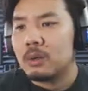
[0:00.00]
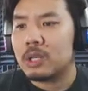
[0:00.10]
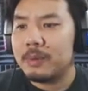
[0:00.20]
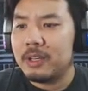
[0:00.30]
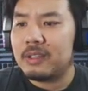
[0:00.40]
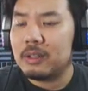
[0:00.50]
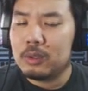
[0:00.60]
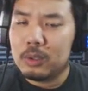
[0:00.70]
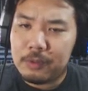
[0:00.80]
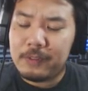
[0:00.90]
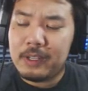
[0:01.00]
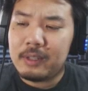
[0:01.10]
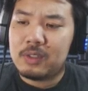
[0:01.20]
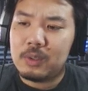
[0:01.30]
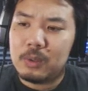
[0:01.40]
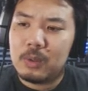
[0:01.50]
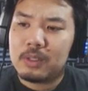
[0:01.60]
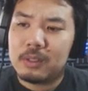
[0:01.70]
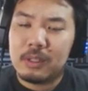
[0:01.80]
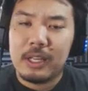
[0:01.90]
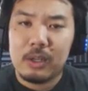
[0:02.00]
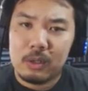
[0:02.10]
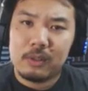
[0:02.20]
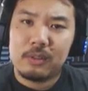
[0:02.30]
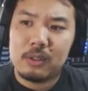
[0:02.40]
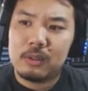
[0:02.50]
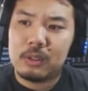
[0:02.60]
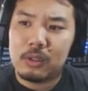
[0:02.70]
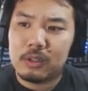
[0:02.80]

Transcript: We're gonna be using Luffy to delay Corazon.